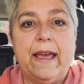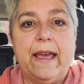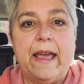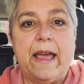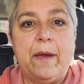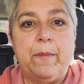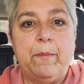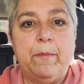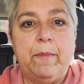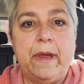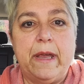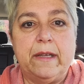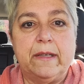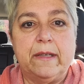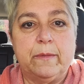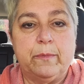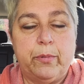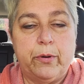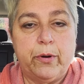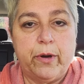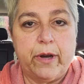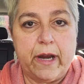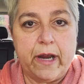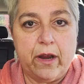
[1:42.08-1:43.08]
It means
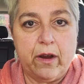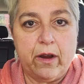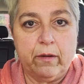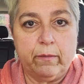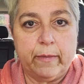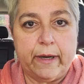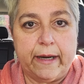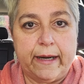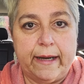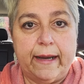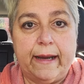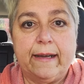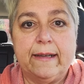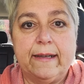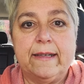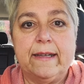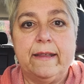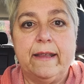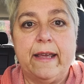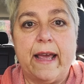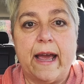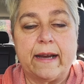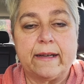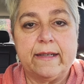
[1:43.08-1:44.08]
putting your mind to
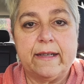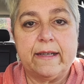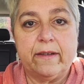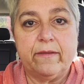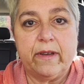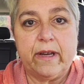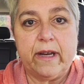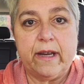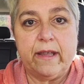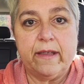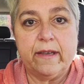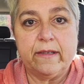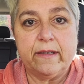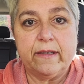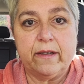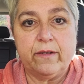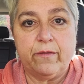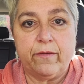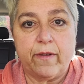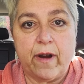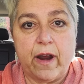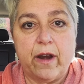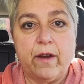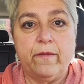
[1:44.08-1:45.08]
the activity that's in
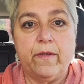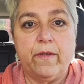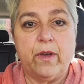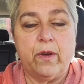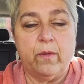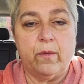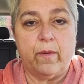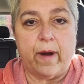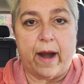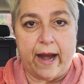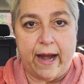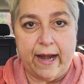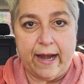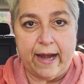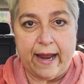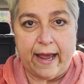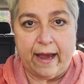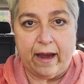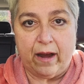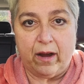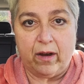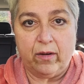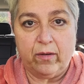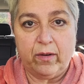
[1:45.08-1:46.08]
front of you right
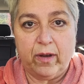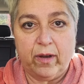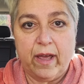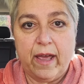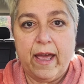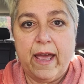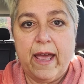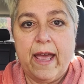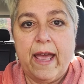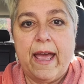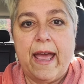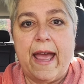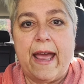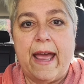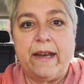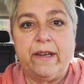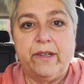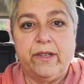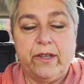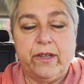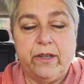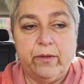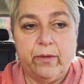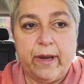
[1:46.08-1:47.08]
now
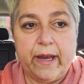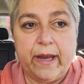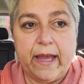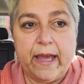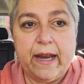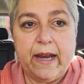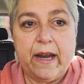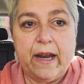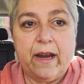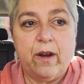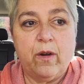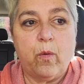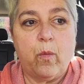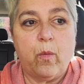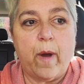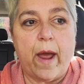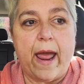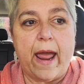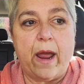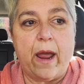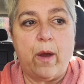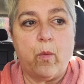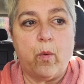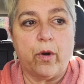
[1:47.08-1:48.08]
and doing it in a
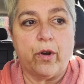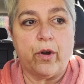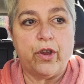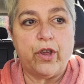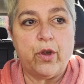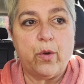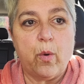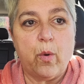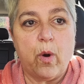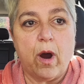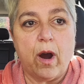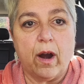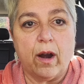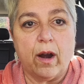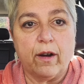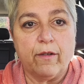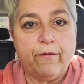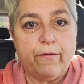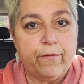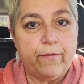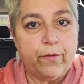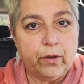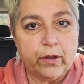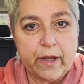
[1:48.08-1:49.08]
way where you are
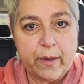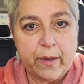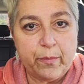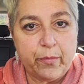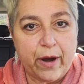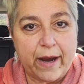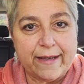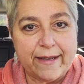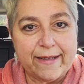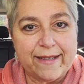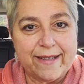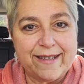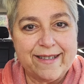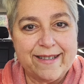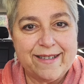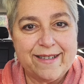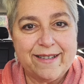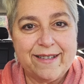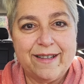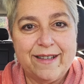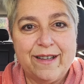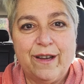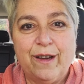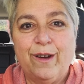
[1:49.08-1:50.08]
fully present,